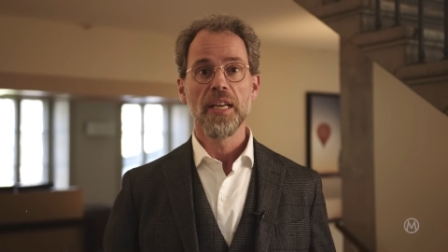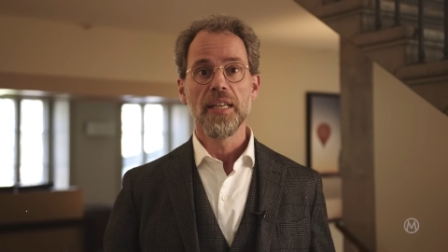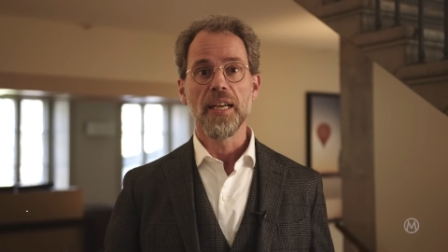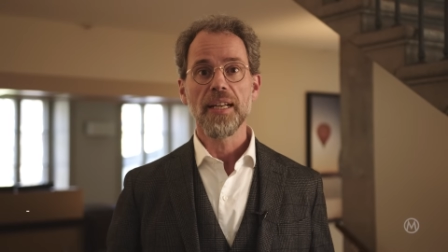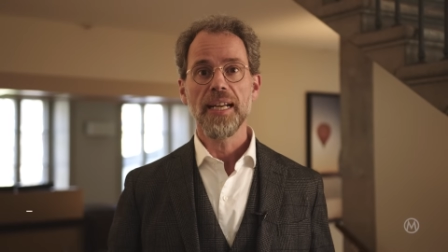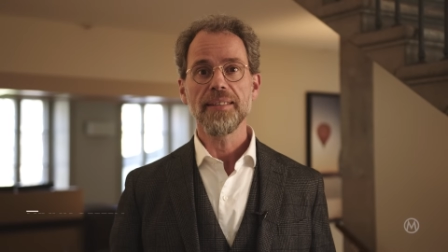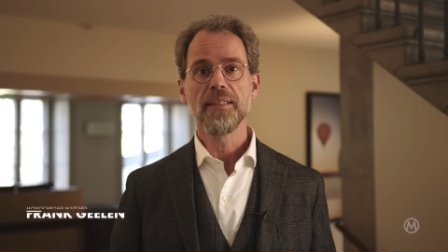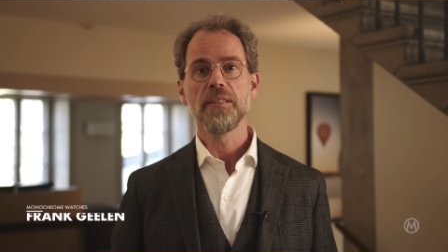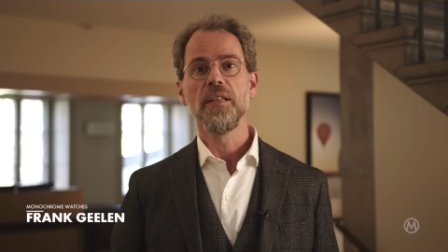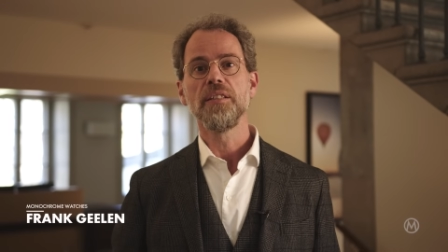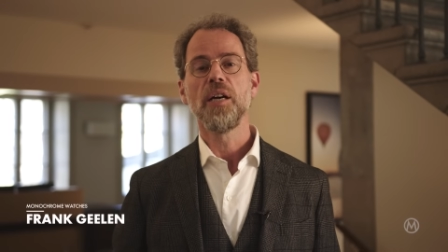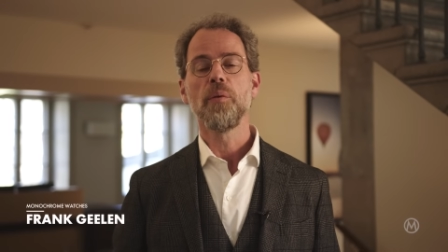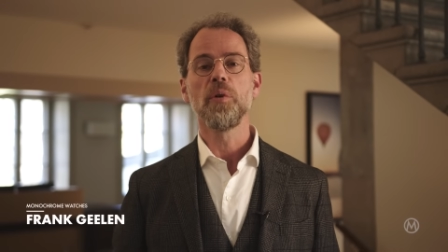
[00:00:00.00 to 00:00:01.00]
the classic
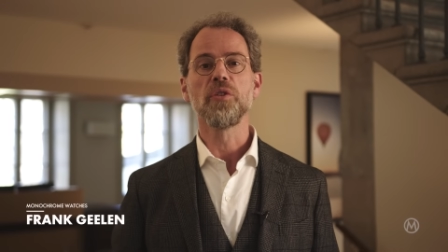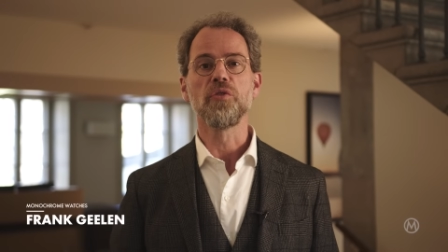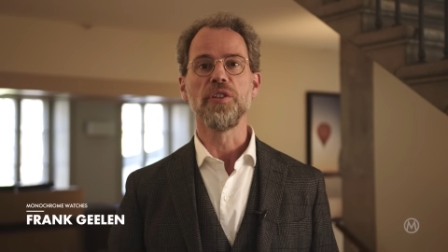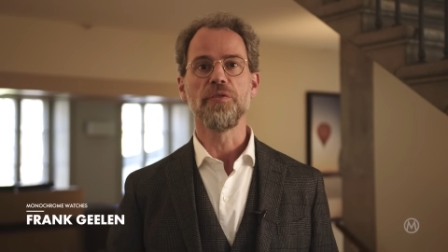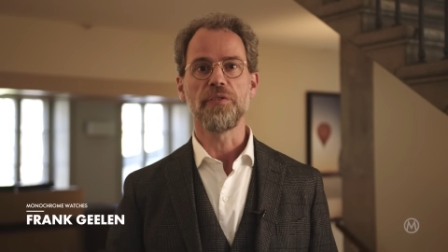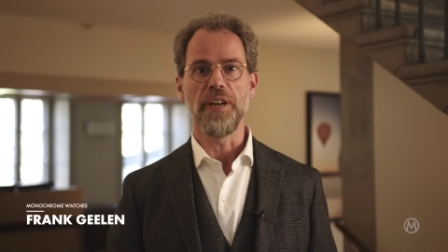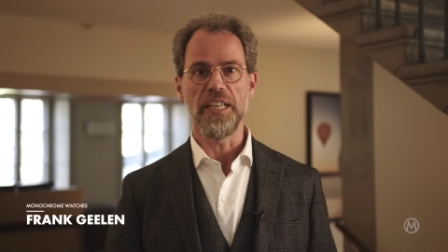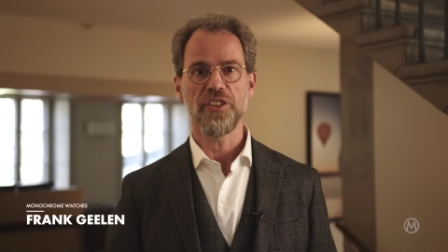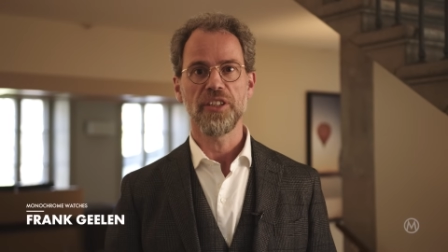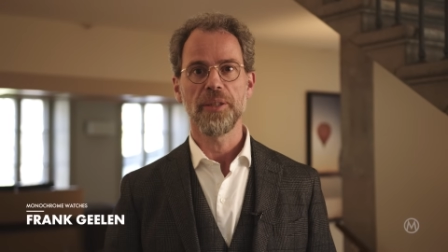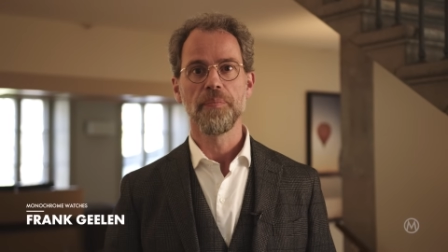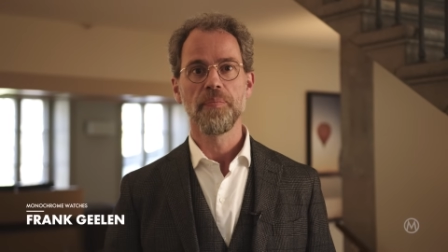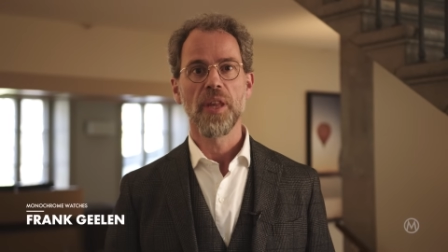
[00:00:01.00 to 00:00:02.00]
Tonda was
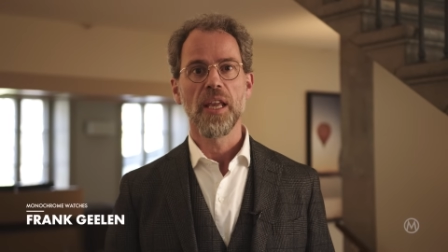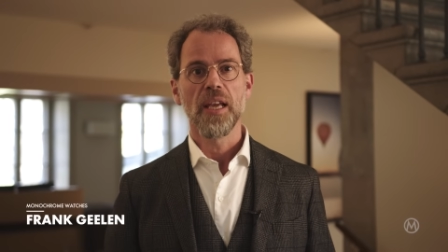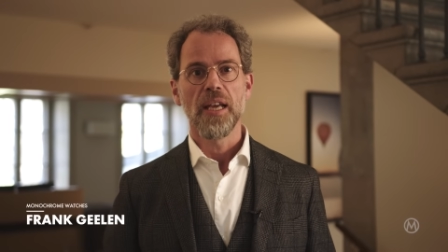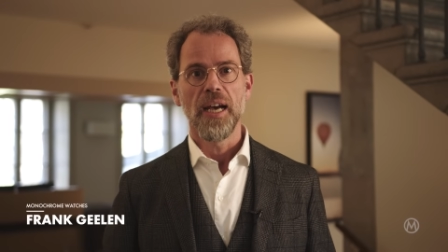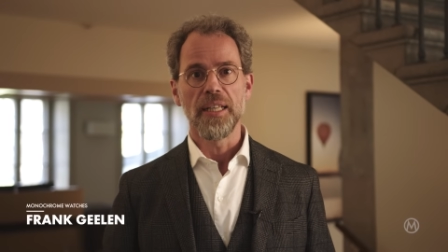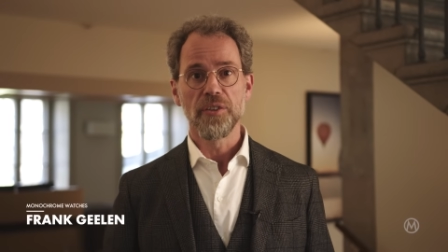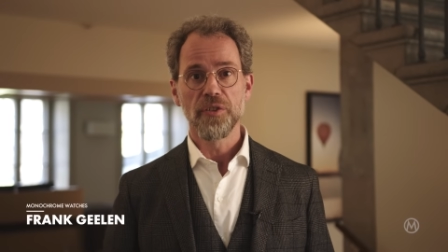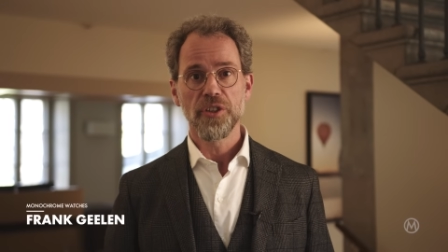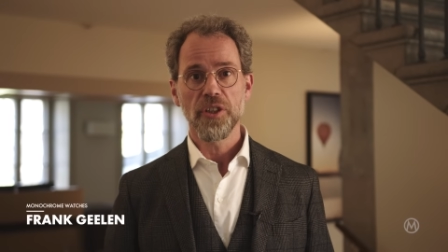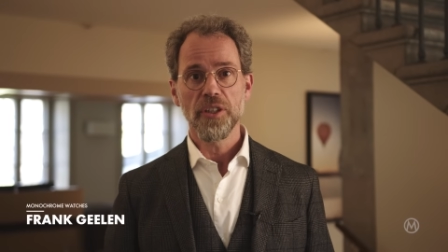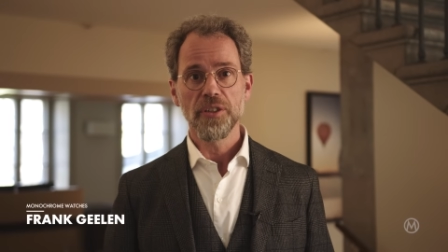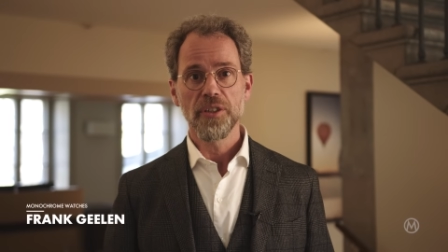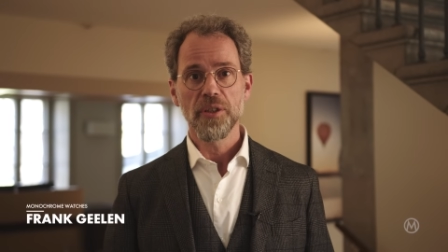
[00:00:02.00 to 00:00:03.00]
refreshed, and the
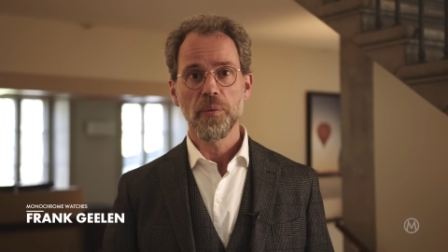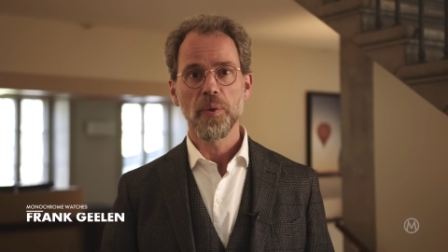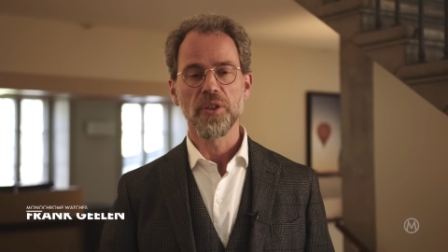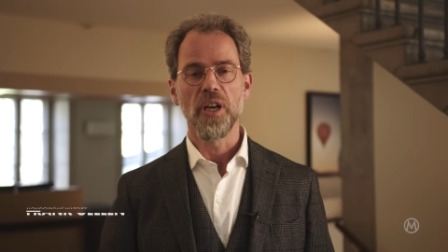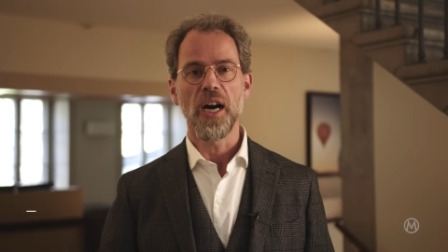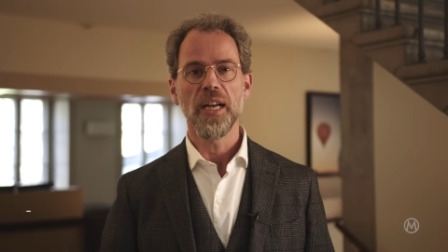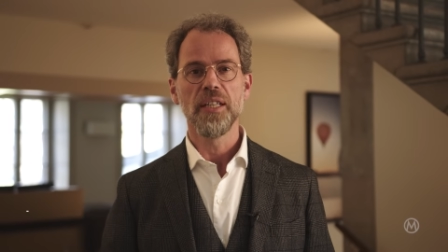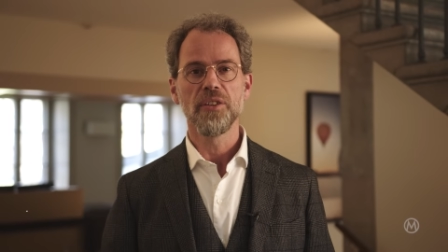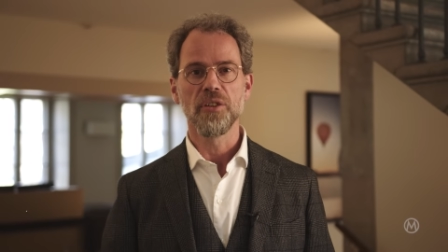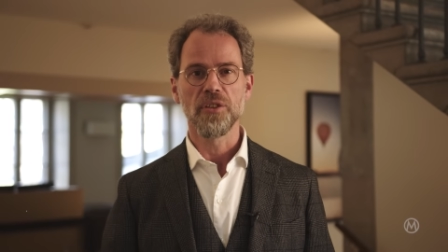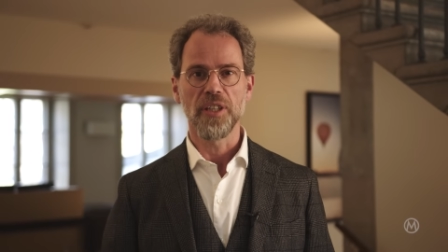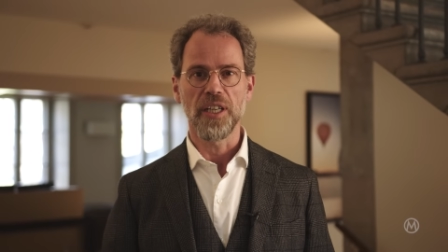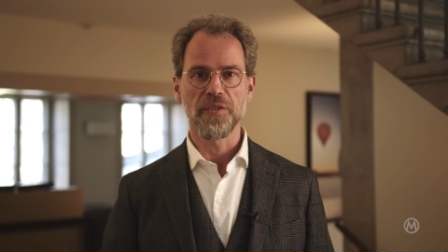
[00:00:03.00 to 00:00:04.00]
result was the highly
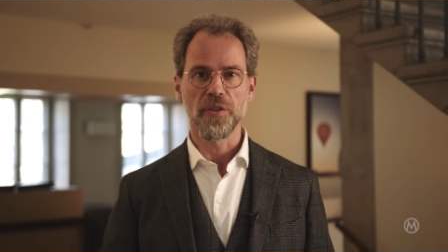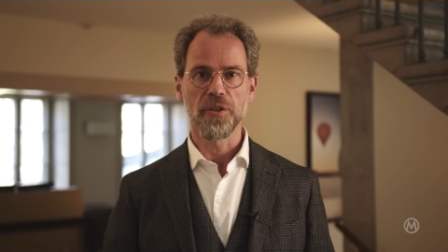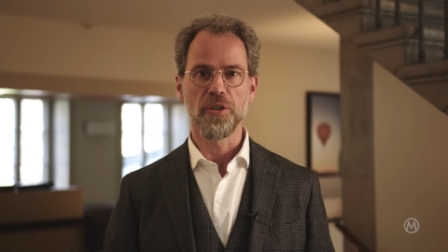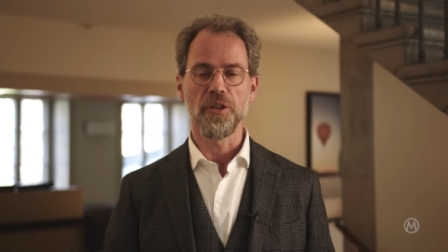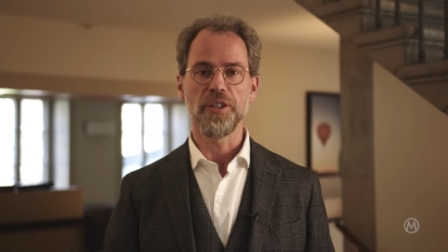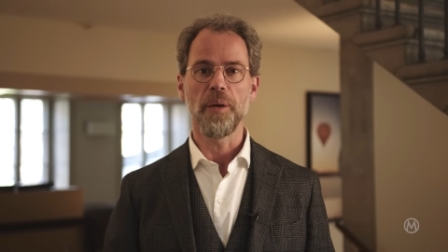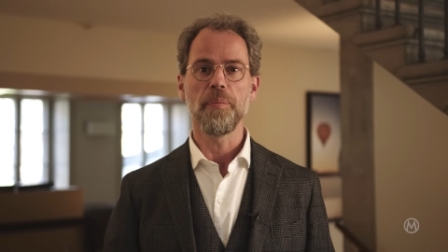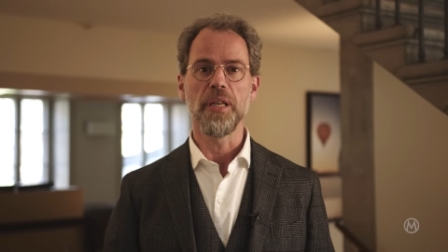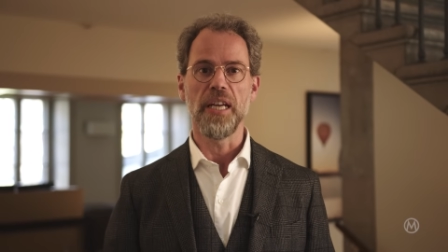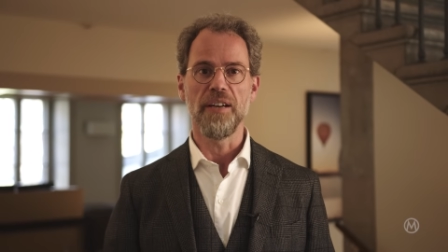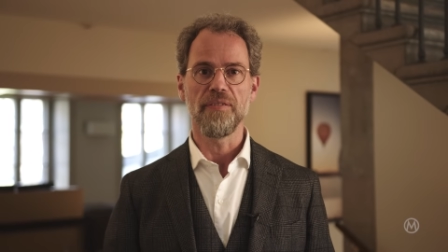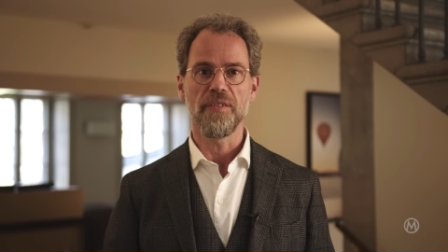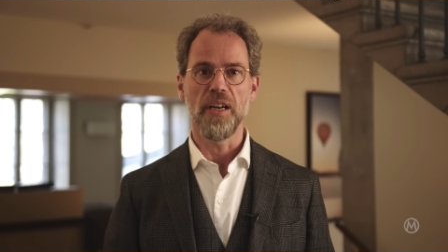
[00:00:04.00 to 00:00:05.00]
successful Tonda
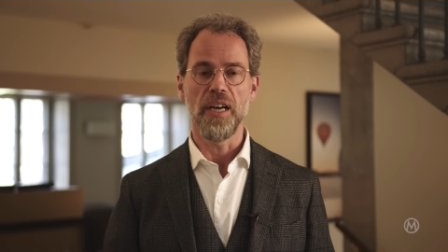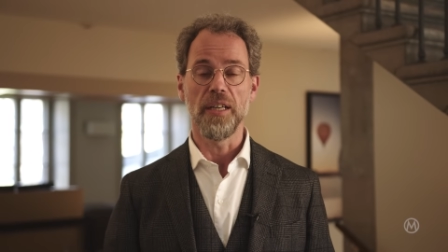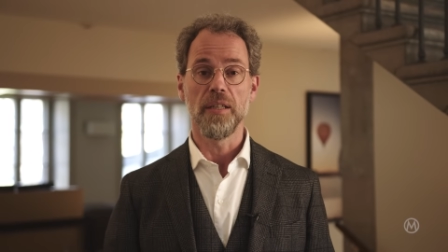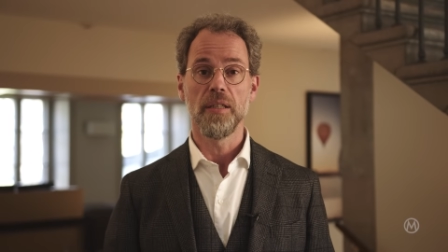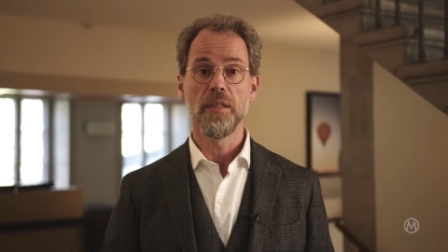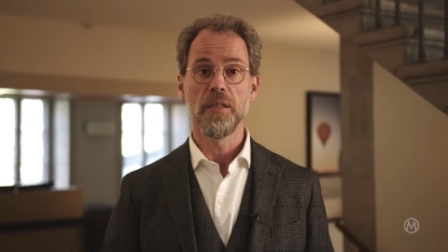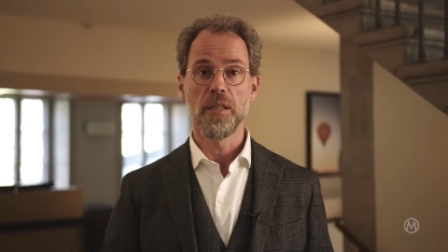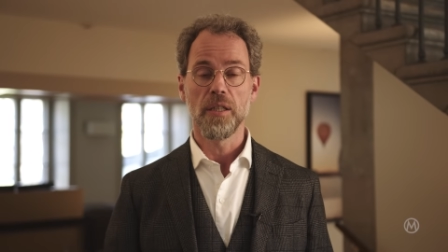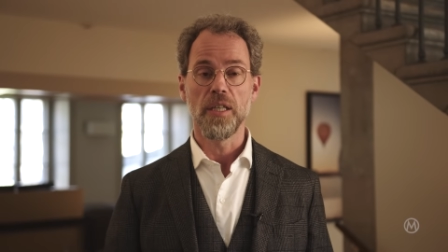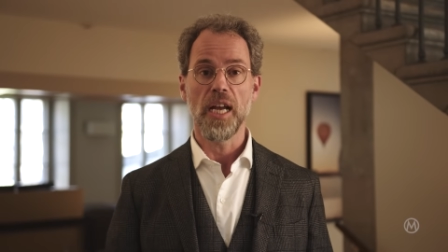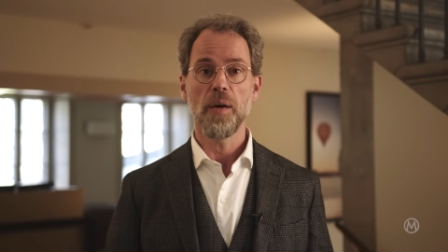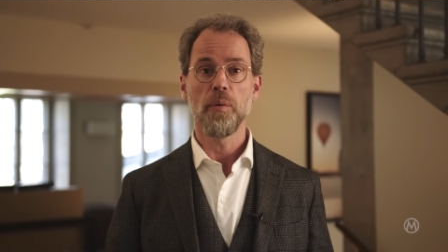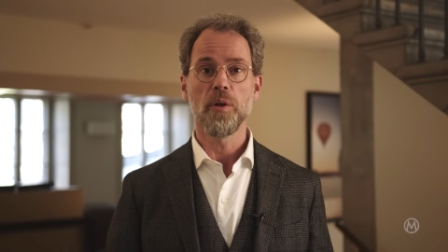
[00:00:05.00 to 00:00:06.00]
PF line,
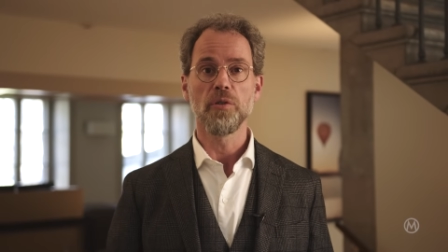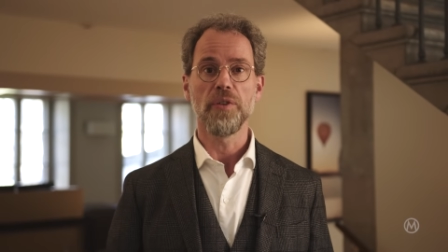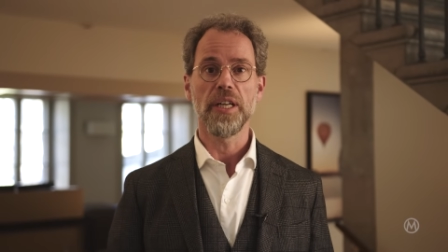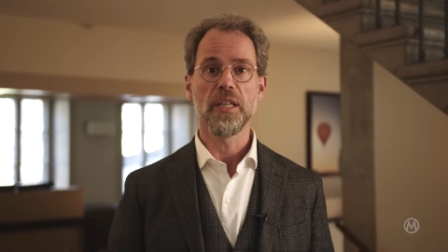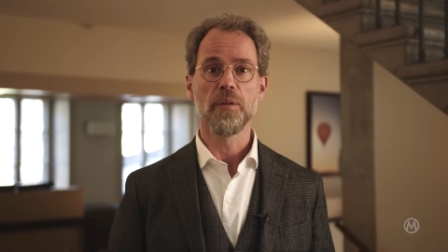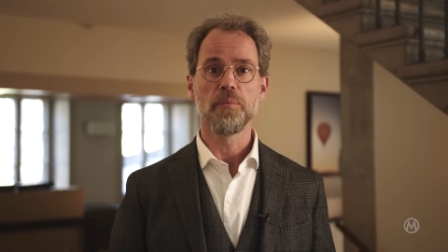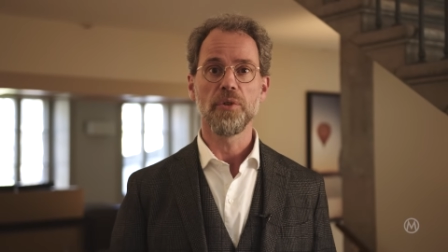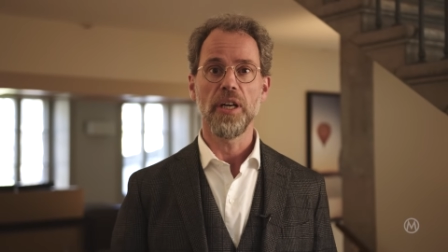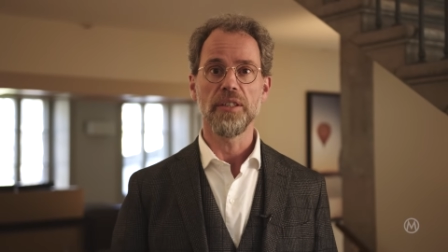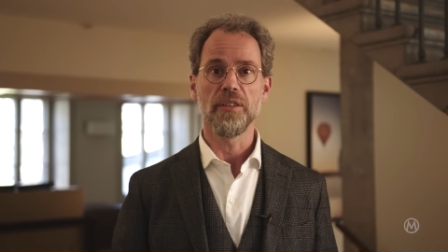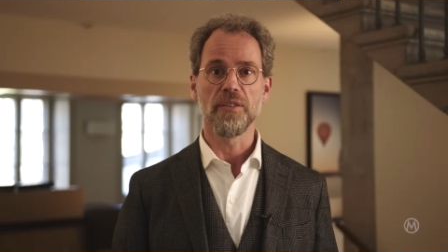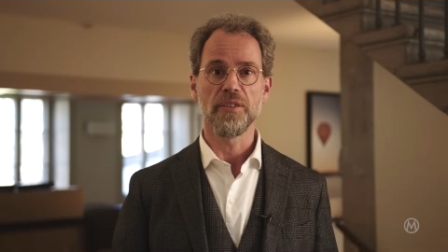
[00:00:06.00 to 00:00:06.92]
now already comprising